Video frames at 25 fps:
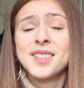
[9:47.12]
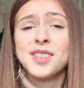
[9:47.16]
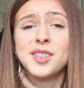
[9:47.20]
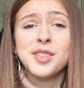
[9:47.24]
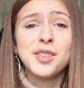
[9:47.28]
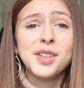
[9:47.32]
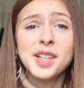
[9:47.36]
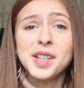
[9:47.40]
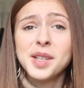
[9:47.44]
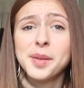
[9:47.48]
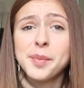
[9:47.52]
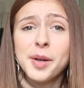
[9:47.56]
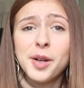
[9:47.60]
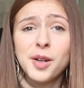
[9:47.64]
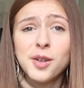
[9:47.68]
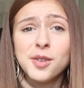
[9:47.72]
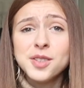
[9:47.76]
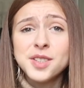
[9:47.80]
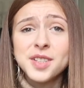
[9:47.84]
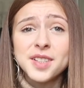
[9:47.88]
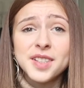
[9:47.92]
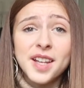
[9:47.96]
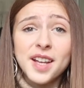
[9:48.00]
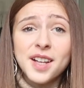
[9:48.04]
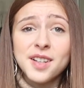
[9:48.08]
you can get them at
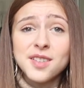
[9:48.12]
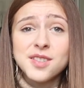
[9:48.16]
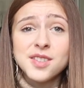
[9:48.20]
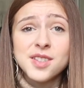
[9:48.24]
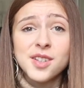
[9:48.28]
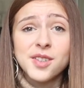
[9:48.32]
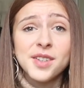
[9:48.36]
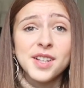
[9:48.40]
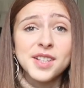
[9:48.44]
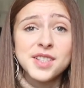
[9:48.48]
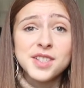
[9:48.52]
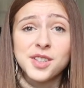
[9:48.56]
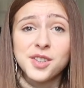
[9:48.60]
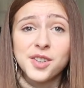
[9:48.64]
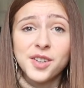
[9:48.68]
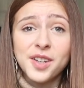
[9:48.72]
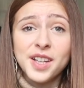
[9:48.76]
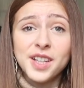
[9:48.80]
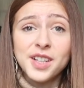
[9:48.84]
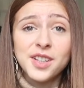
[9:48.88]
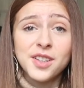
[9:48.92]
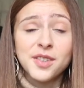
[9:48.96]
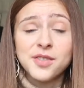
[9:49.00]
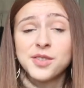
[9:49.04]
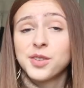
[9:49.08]
Ulta now, so that's
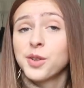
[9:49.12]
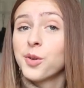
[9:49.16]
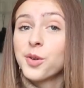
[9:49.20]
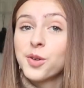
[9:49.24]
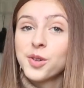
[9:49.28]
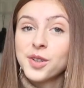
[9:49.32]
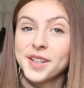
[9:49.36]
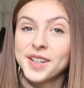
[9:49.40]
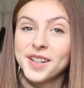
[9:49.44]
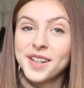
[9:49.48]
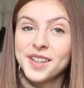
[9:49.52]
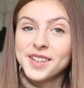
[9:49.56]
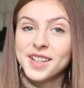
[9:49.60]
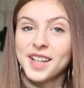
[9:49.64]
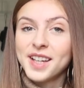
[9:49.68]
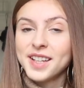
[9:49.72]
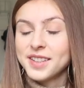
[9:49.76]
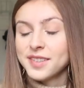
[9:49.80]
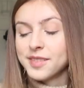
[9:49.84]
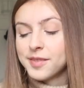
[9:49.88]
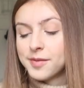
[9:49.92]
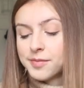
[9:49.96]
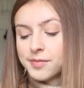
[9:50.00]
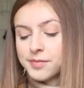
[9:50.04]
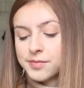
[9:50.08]
great. You don't have to order it
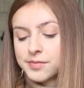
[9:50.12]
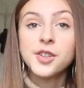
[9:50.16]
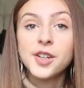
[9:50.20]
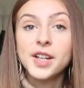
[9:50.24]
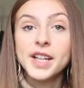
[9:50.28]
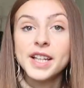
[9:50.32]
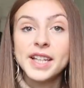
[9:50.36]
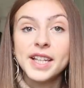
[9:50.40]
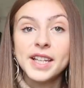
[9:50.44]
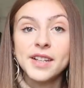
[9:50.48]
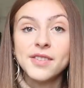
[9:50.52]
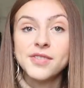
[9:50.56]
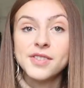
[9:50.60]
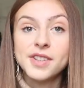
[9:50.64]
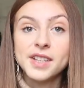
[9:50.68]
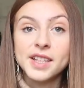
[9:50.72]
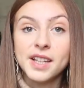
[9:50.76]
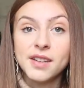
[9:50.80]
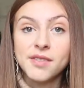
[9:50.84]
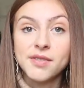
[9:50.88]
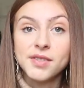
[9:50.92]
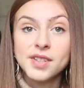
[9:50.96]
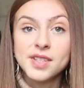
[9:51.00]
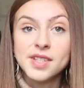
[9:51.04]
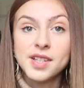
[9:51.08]
online. a great gift to
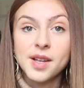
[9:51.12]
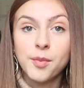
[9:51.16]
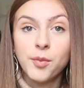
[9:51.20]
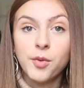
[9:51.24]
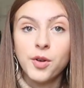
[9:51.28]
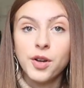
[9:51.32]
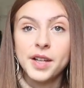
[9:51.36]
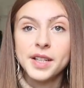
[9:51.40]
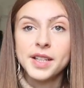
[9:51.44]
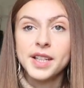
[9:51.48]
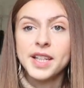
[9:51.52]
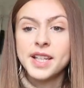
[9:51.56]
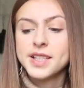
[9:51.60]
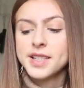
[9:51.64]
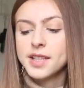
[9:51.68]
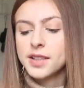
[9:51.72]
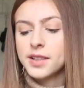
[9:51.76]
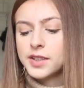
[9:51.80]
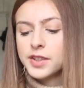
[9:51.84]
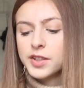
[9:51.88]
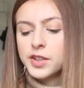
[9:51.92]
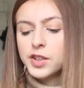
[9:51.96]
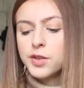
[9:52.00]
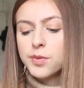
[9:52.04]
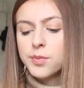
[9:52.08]
give to someone. It's a
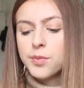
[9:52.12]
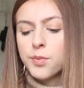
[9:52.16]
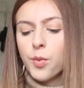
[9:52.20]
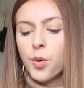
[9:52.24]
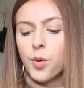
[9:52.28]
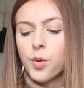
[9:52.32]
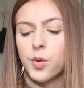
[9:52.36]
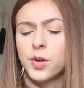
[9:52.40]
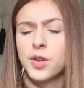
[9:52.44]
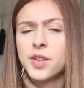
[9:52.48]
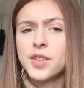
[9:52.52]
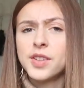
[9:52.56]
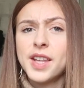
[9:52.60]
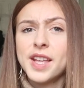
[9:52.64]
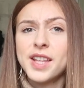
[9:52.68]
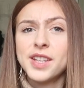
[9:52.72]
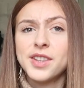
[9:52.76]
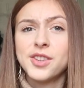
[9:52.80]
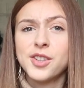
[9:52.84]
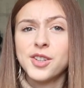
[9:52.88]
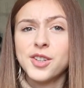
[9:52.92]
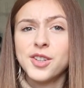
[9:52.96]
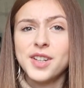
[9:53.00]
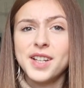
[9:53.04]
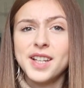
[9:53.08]
little more
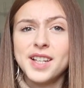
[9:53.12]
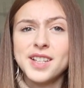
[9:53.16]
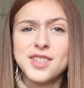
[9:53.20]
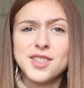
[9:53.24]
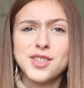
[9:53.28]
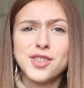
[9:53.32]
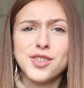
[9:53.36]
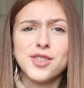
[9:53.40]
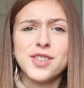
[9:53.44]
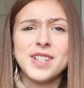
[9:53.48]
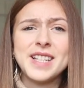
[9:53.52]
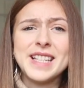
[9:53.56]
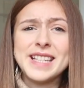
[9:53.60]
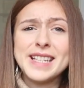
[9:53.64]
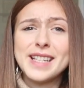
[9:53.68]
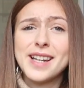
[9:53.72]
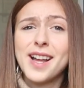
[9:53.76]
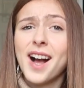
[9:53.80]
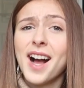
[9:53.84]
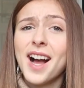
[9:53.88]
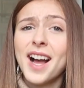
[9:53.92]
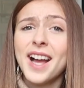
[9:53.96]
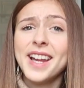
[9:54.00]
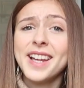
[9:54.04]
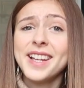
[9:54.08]
than 30, it's
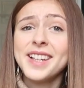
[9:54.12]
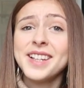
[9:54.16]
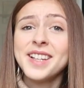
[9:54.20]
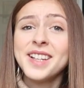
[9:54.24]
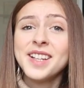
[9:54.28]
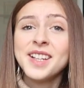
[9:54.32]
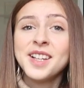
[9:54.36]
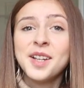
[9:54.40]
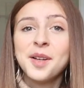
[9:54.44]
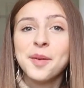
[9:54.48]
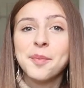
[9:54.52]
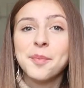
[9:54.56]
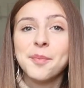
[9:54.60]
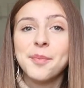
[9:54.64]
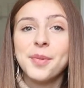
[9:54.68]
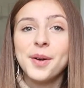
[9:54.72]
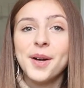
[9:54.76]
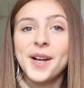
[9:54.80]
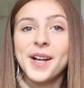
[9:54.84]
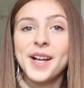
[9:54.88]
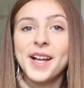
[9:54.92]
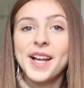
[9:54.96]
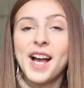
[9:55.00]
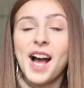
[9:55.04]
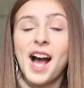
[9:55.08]
39,
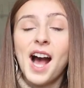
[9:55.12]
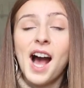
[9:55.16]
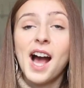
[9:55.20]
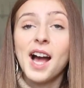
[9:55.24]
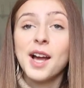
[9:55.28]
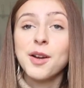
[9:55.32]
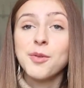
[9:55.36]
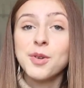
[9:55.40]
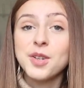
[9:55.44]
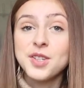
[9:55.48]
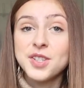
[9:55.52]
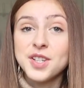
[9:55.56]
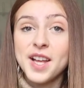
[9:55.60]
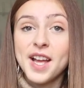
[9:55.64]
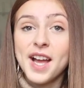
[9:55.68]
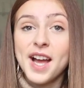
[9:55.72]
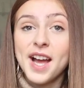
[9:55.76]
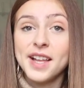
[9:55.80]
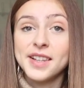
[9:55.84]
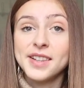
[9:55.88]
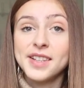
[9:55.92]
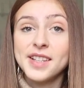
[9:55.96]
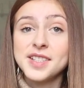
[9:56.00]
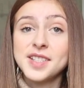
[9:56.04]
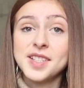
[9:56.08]
but I wish I
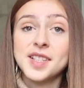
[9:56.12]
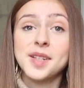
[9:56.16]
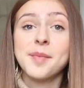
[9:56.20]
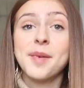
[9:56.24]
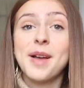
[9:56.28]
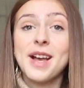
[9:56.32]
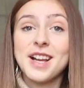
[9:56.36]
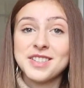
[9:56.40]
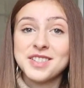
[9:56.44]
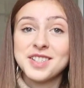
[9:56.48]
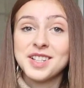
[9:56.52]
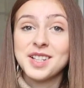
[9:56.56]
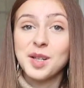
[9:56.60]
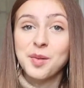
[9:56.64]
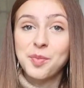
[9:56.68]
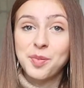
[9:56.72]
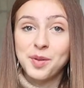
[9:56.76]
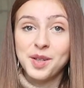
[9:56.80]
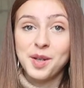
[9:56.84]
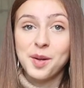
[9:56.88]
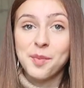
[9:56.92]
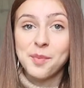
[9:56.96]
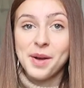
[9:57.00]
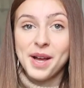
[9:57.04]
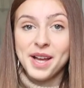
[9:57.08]
had this and I'm actually gonna
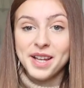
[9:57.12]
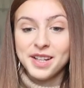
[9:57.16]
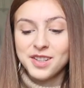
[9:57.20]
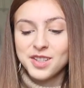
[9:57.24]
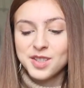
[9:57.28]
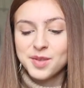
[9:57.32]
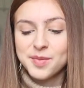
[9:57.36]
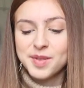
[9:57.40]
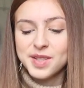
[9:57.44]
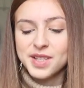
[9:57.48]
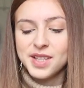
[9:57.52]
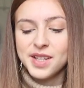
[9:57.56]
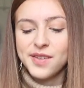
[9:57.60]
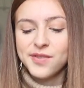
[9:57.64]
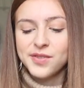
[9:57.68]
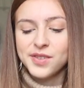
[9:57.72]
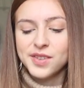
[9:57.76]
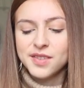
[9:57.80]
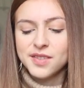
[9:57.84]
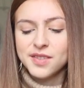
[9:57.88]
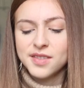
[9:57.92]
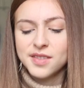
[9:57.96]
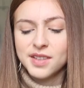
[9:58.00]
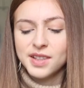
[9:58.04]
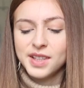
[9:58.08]
put it on my Christmas
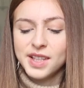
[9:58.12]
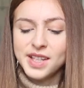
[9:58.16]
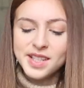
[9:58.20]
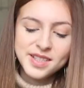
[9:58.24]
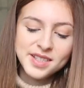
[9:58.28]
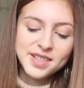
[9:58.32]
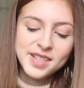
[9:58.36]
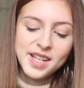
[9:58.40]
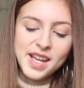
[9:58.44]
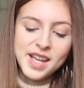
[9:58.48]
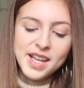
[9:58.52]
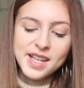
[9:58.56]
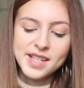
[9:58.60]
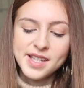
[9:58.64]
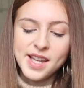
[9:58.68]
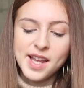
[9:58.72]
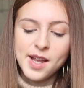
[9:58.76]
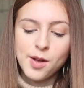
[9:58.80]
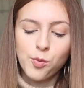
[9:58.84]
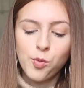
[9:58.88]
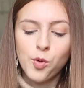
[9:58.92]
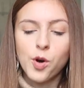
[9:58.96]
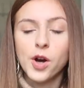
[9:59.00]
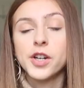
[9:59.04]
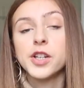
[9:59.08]
list. Is
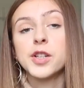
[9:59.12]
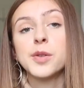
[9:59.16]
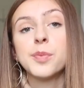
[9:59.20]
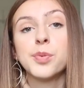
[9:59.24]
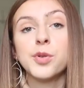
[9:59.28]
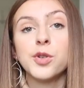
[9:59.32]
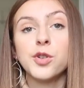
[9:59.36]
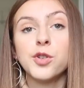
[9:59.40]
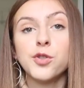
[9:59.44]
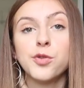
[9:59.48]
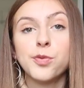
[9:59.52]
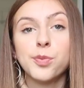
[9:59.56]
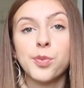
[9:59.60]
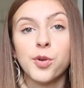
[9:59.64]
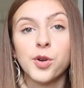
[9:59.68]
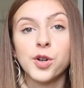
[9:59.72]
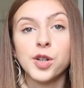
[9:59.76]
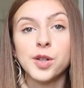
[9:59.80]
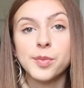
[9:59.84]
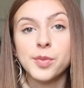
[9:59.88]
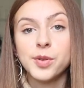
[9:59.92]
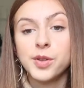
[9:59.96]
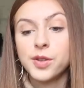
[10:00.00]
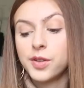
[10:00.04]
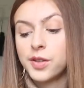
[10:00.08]
a waterproof
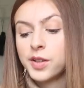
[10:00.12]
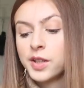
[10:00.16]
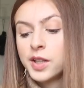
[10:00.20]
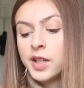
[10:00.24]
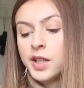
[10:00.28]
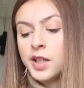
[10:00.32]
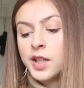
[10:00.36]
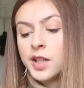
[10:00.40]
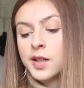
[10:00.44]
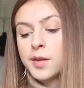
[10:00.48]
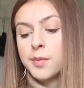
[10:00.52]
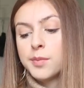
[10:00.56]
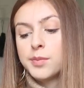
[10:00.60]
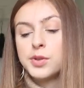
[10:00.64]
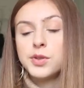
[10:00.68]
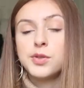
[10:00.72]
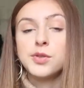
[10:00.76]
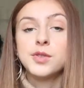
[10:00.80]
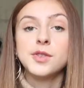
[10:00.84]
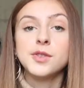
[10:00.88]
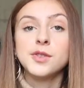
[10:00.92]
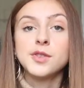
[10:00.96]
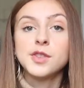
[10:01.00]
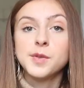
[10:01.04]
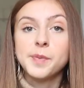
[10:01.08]
portable
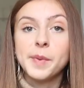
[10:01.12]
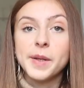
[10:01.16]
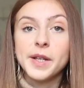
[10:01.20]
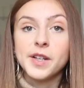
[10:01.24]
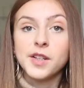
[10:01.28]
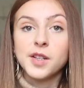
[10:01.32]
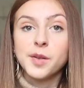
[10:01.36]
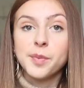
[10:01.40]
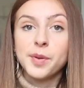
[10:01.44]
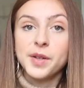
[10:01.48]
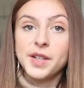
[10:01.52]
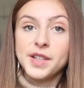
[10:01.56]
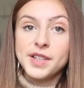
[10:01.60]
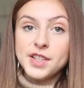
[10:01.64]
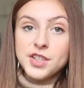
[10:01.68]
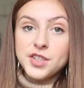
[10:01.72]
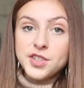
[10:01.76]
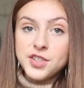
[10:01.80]
Bluetooth speaker to put in